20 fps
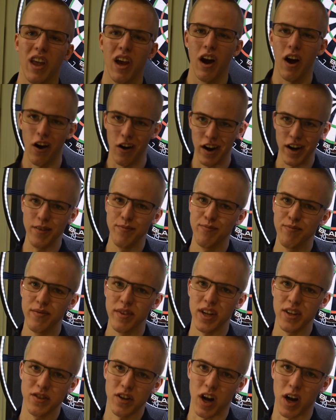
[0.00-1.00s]
All right,
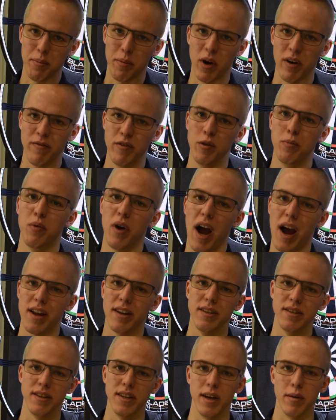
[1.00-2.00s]
let's talk about a few
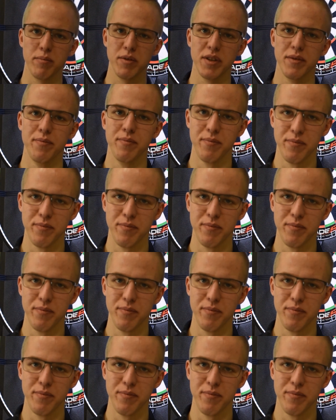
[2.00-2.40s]
practice tips.